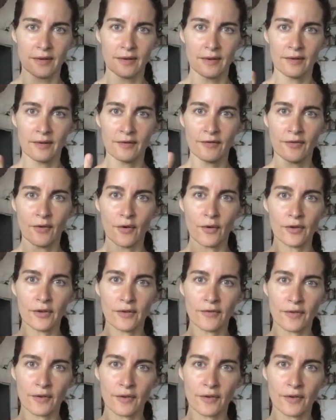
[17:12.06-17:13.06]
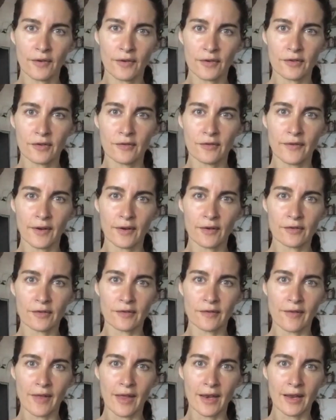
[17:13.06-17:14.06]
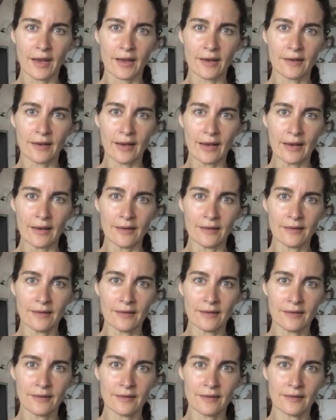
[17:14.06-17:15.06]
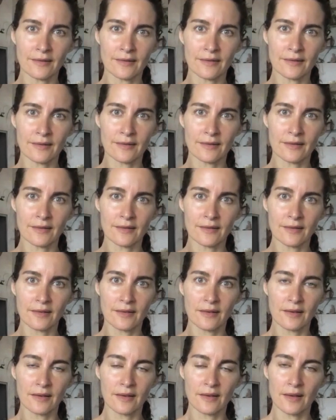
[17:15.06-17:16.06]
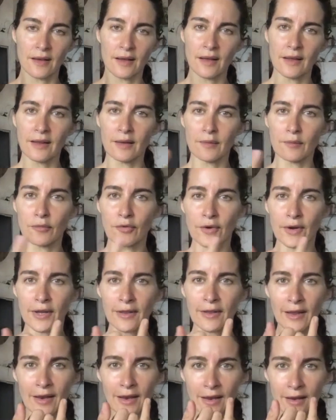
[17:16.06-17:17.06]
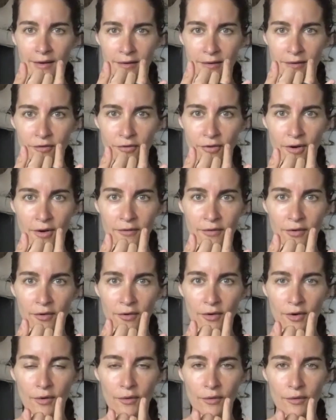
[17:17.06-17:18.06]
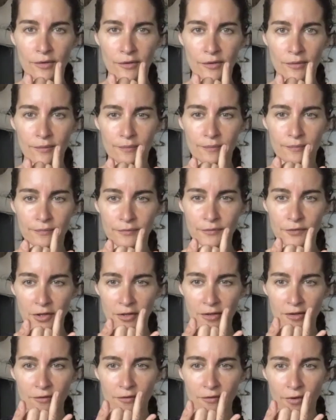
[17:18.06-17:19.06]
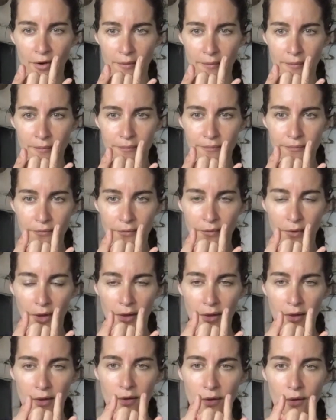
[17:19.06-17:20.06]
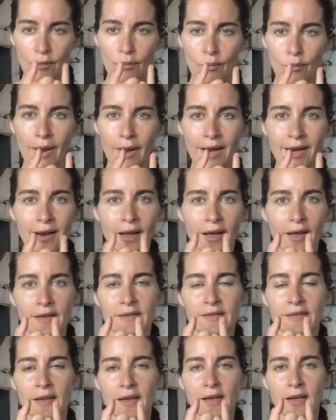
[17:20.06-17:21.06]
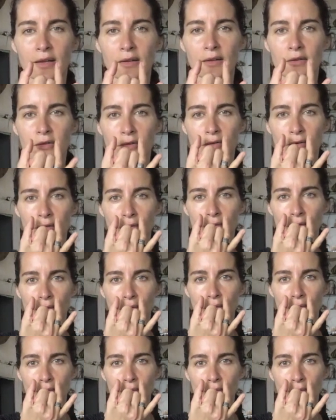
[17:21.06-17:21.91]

Fold the first 2 fingers of that hand in, and then bring that hand in front of your nose, just in front. When I say to